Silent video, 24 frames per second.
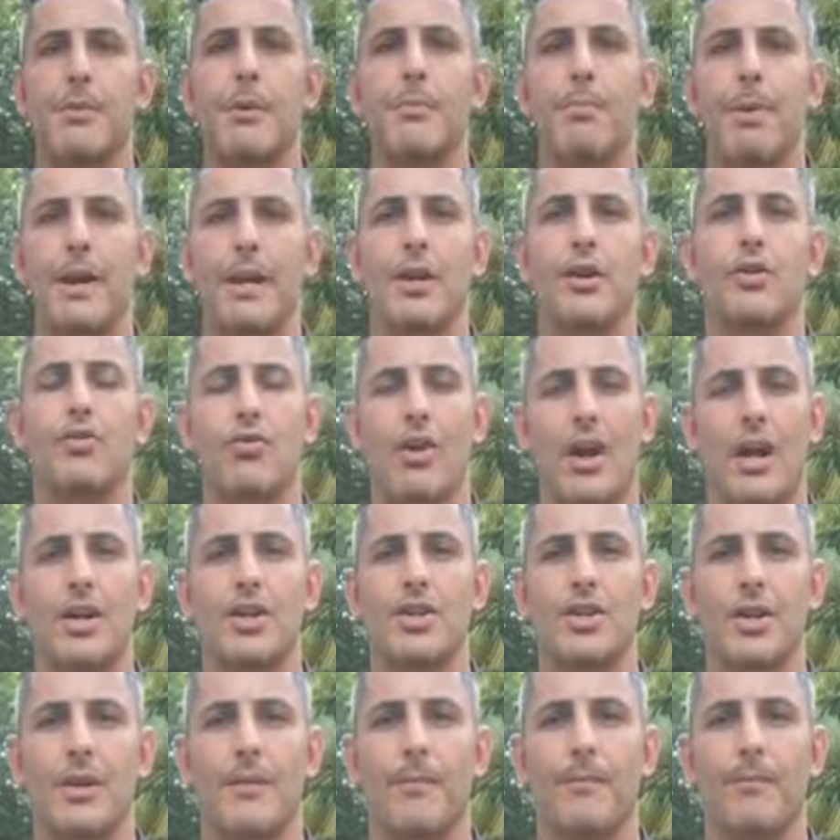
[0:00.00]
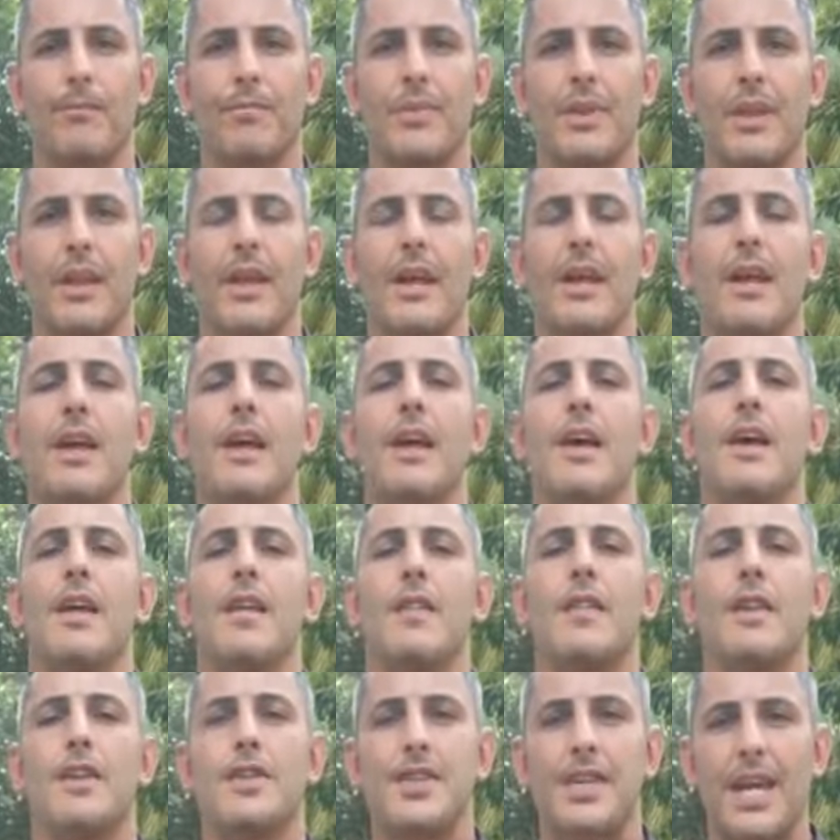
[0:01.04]
maximum penetration.
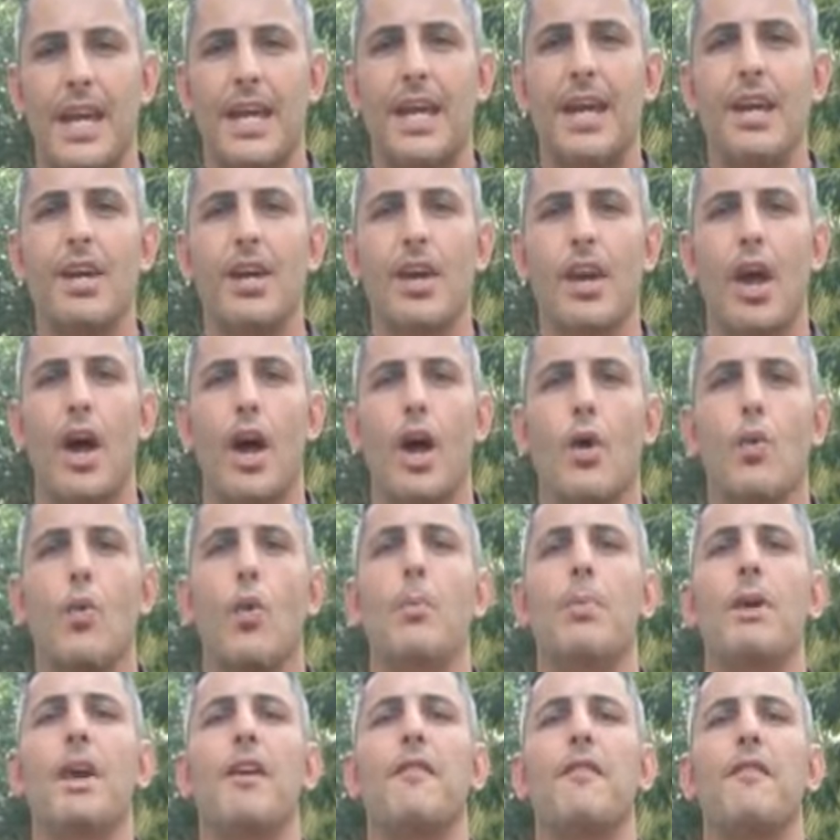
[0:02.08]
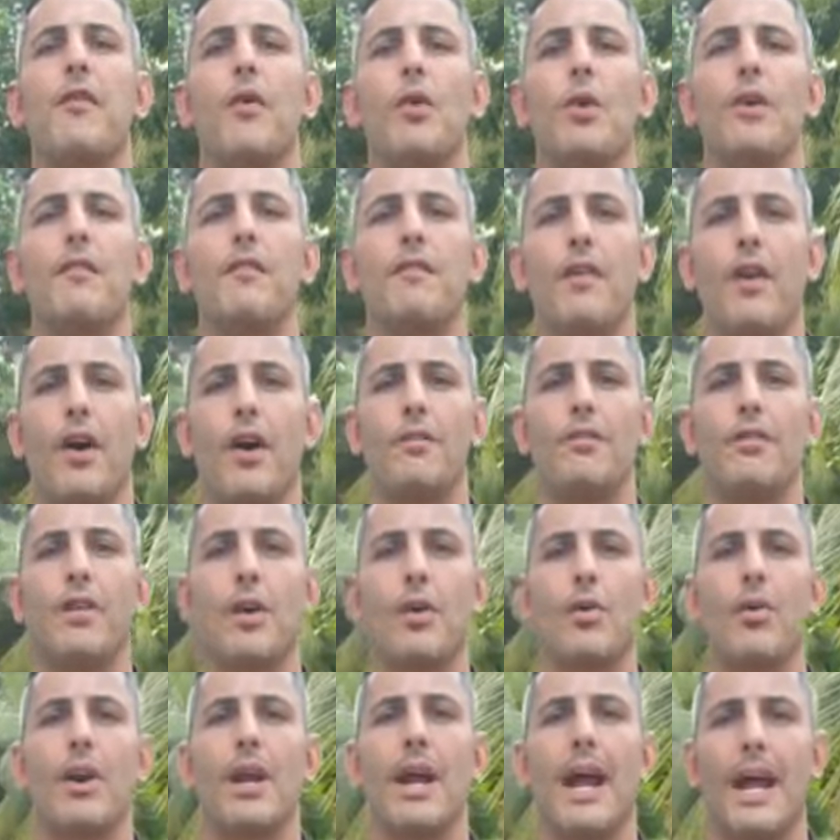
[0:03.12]
The second coat will be a
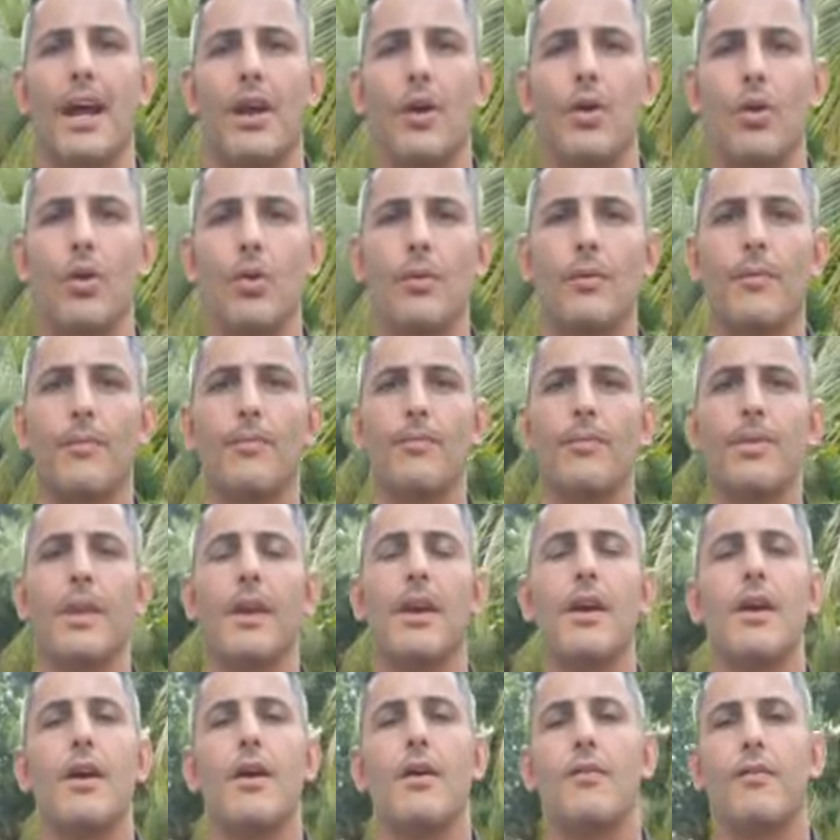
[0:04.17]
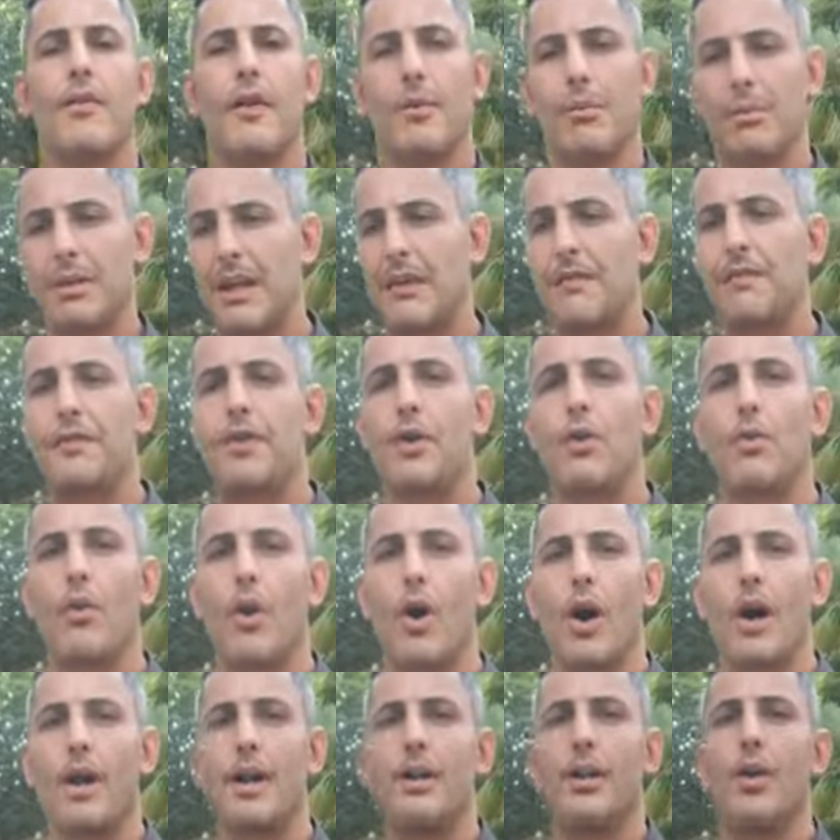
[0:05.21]
45-degree angle from left
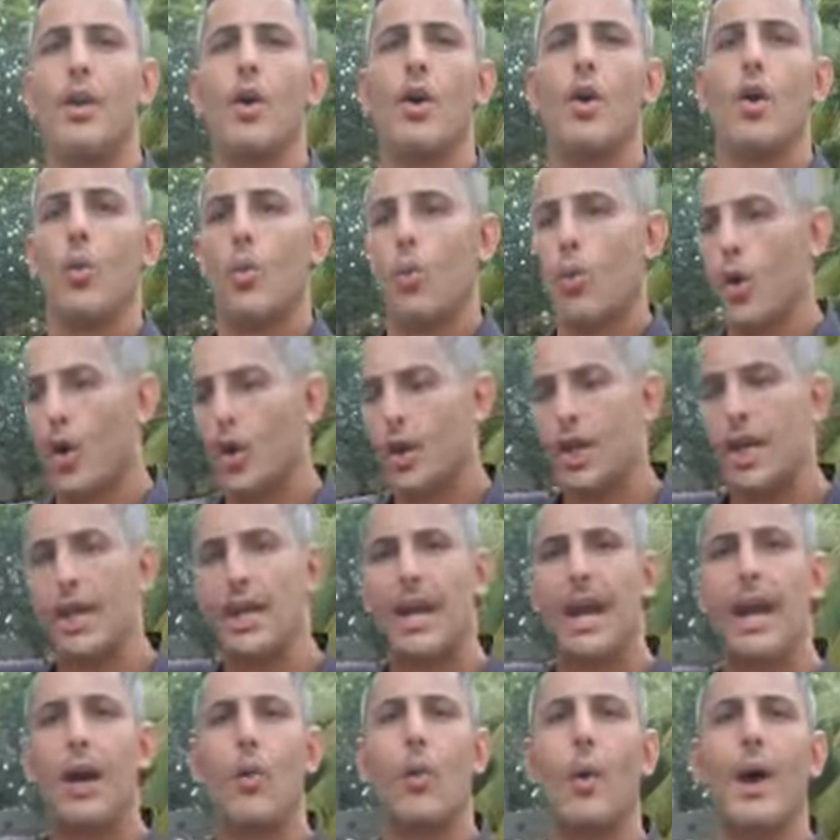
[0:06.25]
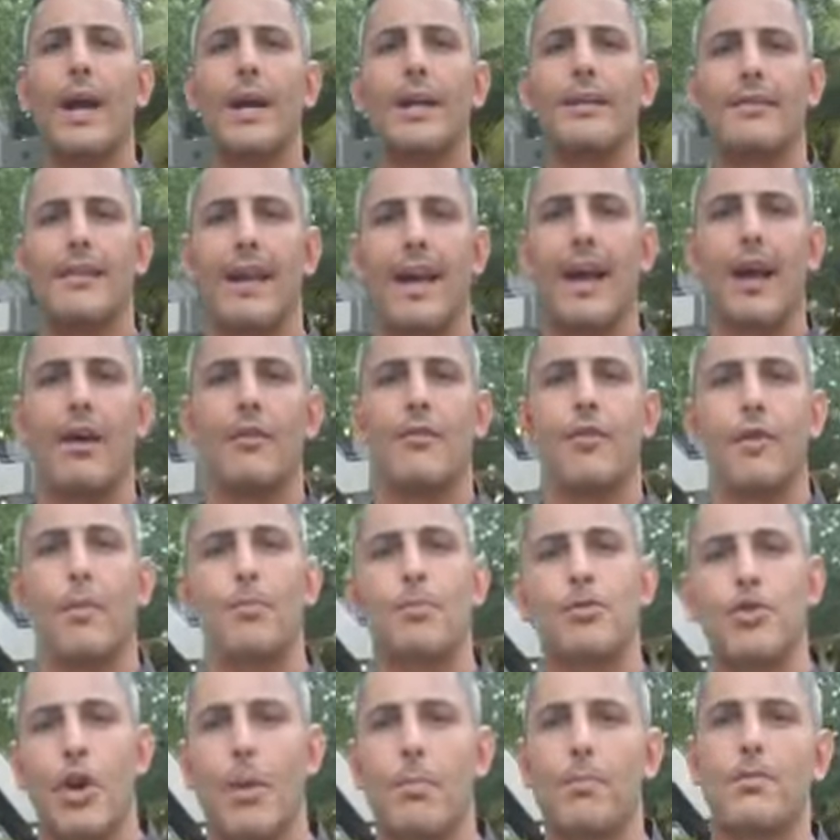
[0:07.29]
to right, working our way
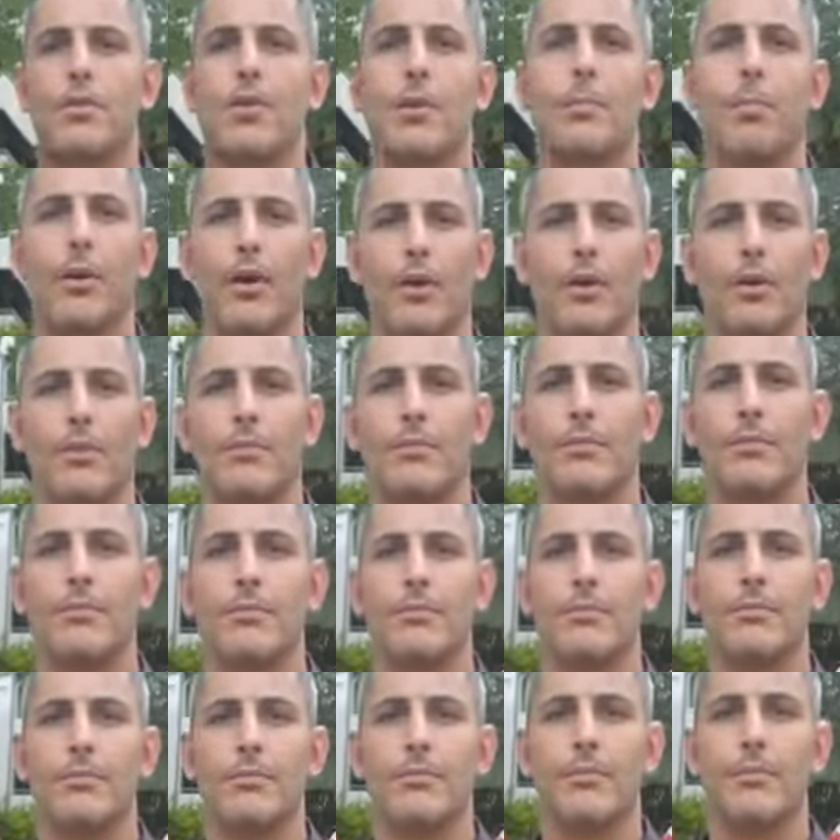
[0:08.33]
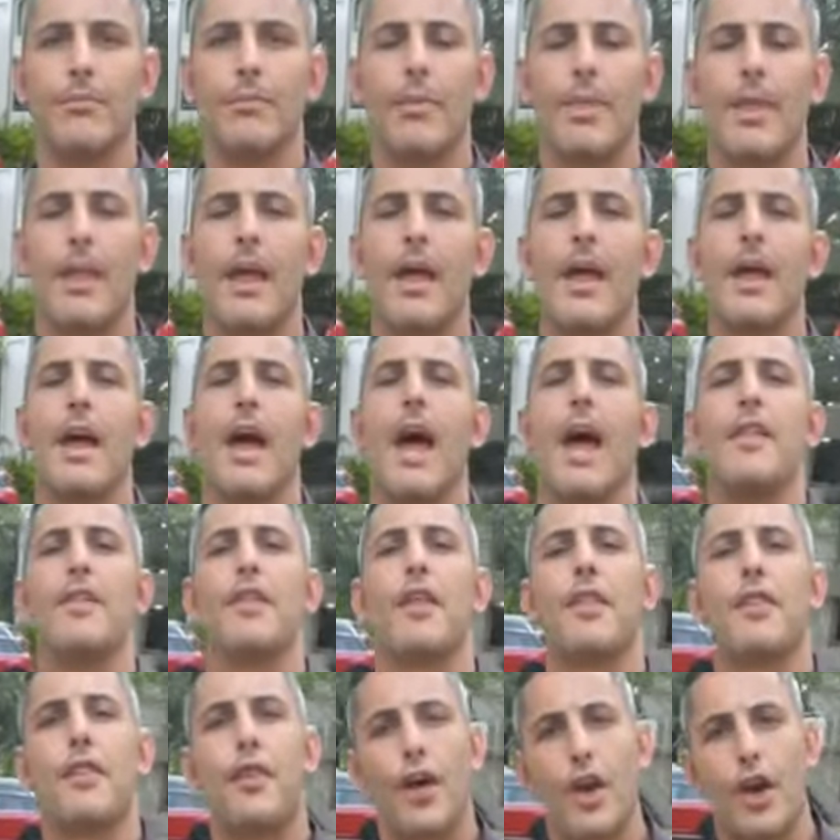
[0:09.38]
down from top to bottom.
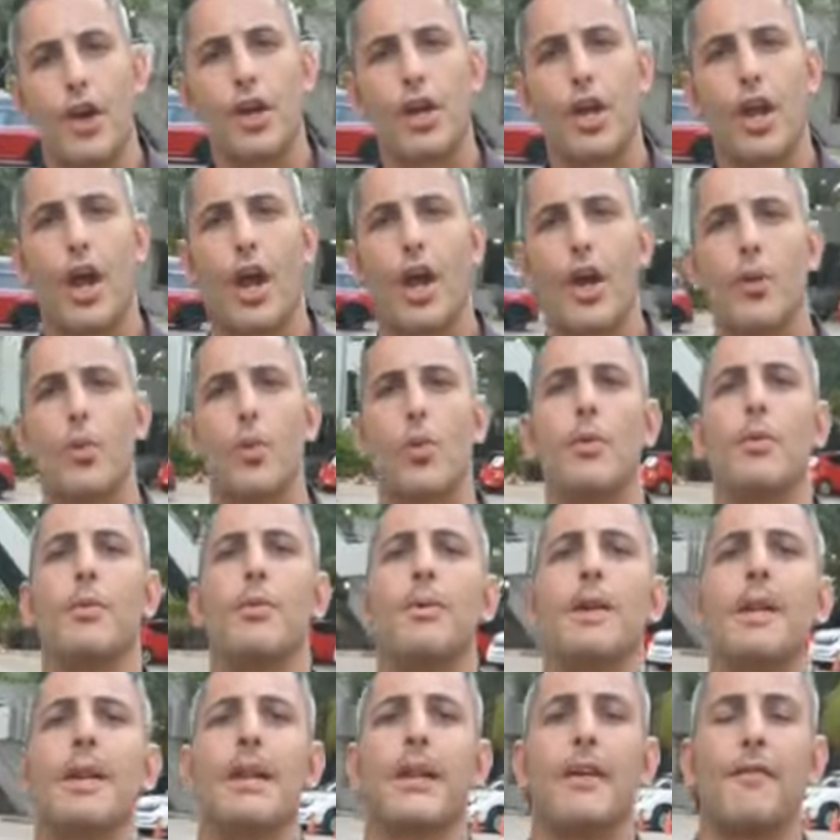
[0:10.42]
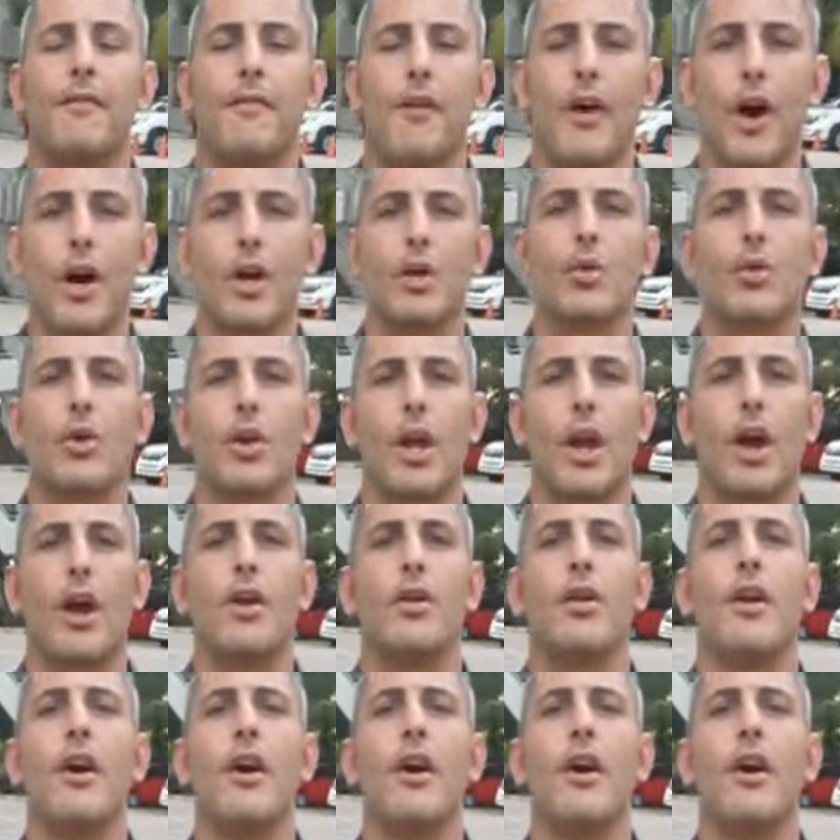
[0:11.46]
And the third coat will be the final